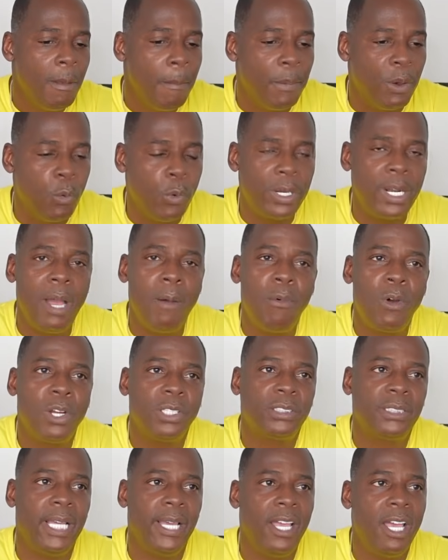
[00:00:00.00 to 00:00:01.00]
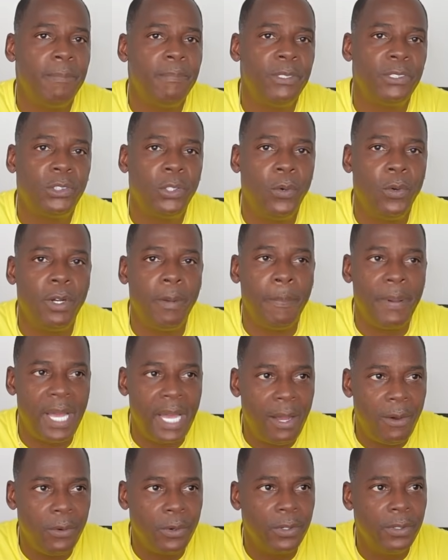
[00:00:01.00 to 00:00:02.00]
But when I watched that episode of
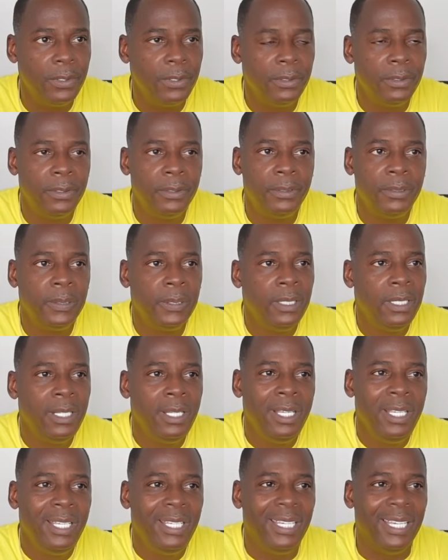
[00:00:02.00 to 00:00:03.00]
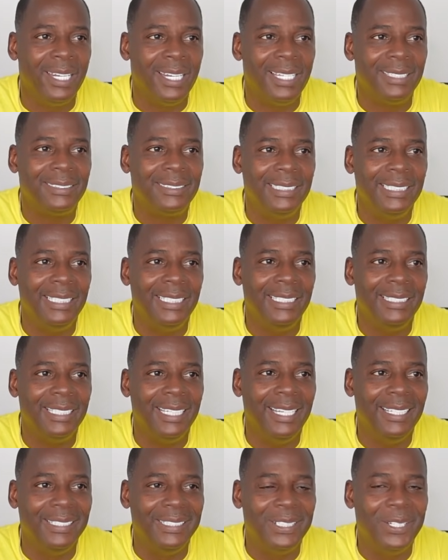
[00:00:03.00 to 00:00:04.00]
Power, and I seen
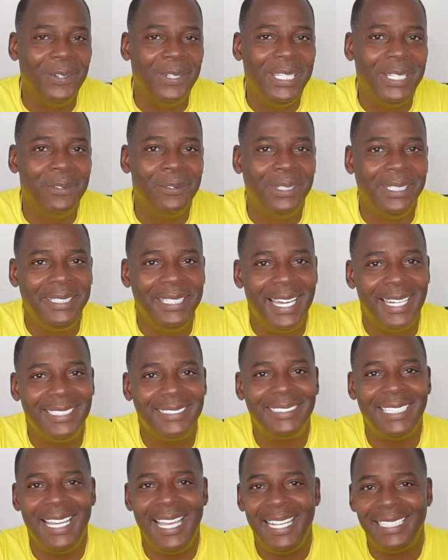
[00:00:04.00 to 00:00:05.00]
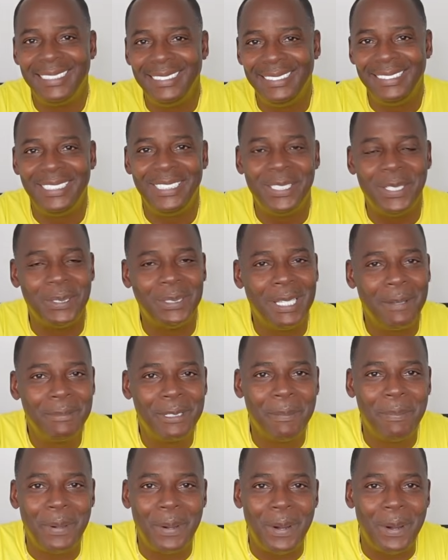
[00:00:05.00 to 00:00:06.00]
that, you know, he really got his acting skills up
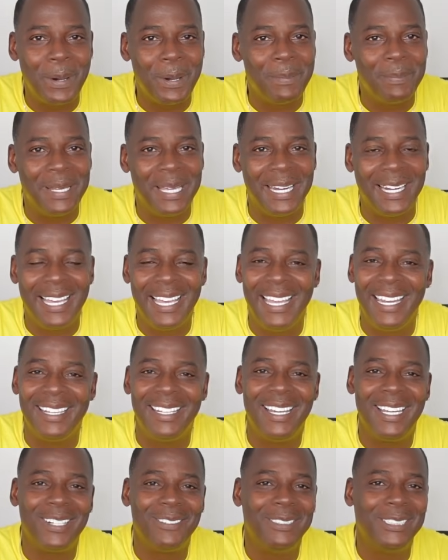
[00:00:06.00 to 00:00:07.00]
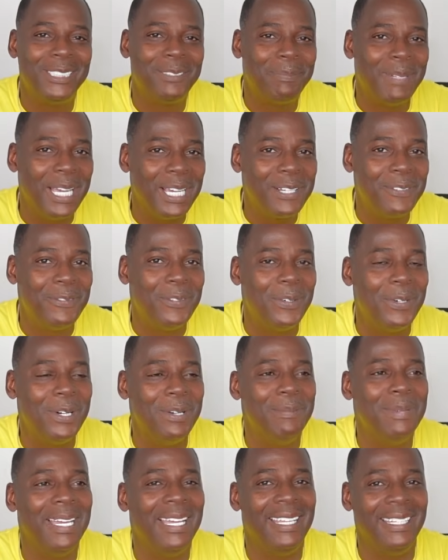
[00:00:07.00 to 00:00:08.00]
to par, man. I had a lot of respect for
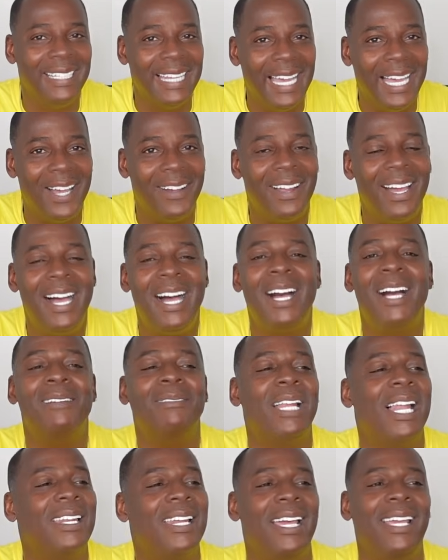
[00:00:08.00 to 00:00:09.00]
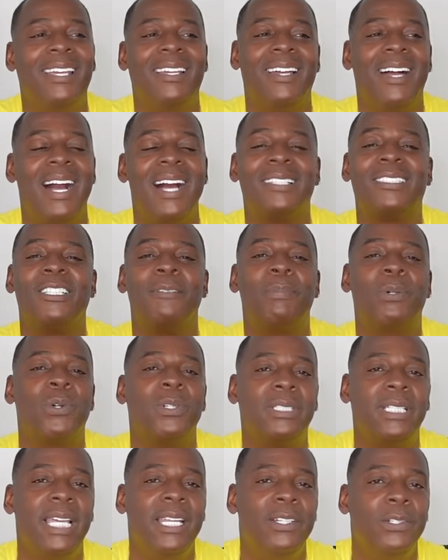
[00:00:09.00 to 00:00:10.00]
him, man. Now I like I
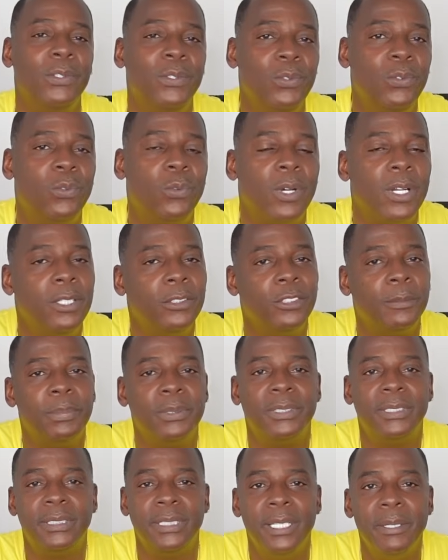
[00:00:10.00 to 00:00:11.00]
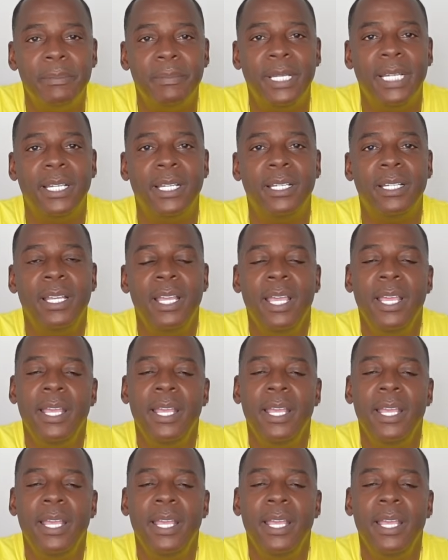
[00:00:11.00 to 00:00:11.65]
support that dude 100%, man.